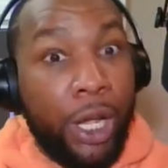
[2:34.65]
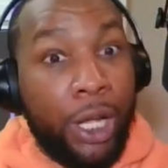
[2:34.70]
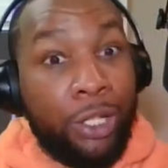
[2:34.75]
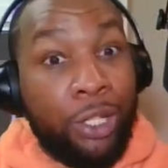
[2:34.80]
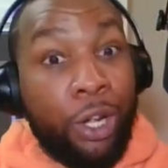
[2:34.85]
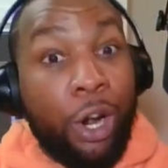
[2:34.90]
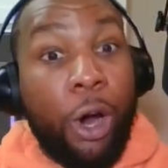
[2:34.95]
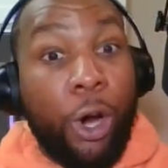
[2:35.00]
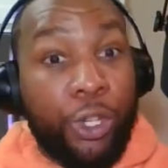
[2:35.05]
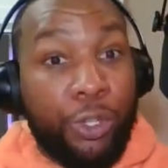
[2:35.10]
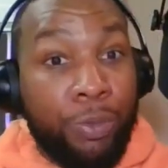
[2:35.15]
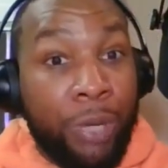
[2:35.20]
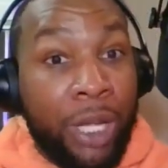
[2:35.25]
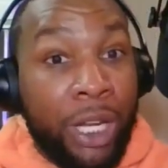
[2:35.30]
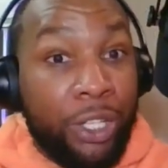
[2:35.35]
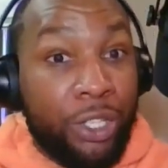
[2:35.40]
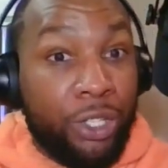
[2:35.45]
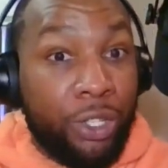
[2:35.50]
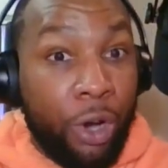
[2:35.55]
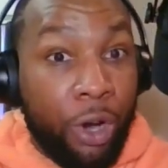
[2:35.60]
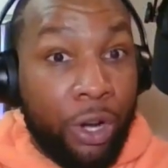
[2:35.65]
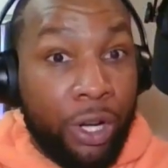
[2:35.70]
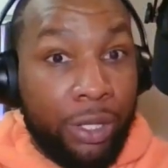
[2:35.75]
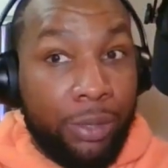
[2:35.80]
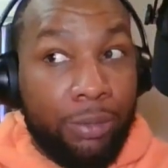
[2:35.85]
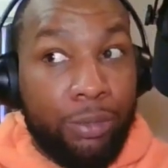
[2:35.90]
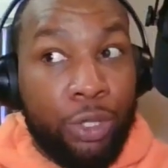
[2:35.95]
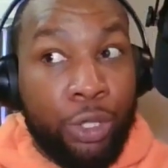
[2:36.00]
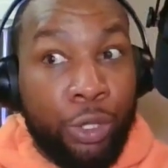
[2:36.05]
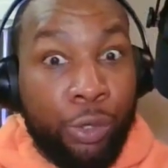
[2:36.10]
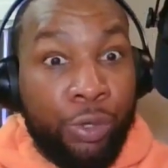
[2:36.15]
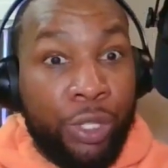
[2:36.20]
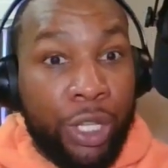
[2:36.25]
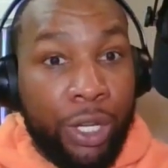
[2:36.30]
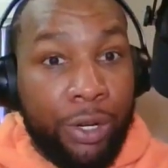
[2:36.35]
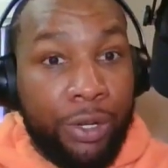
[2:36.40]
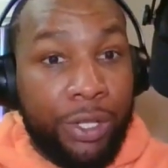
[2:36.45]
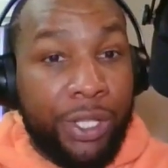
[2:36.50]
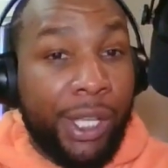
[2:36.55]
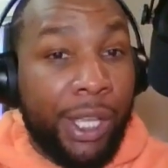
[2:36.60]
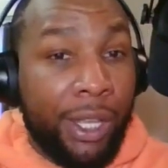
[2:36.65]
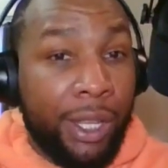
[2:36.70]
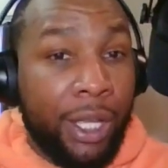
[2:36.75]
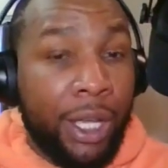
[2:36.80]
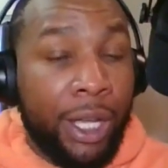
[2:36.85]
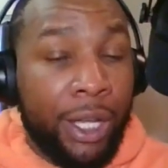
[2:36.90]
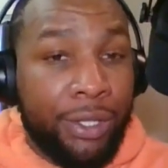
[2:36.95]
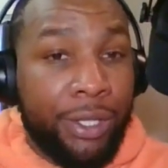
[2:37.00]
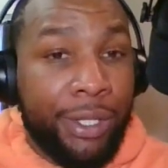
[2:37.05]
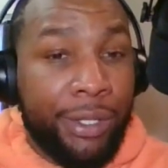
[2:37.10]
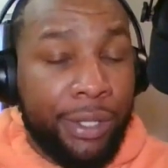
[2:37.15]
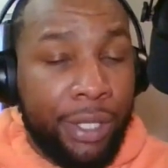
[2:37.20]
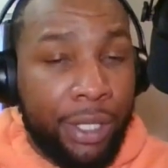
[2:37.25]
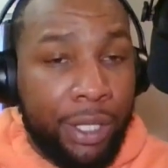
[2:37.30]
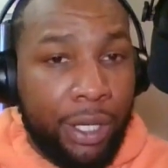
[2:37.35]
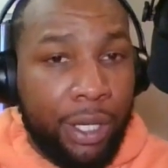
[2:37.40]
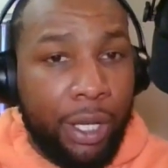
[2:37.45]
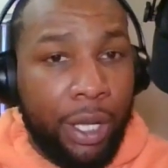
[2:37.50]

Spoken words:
to Arch Manning starting 2 years in the SEC.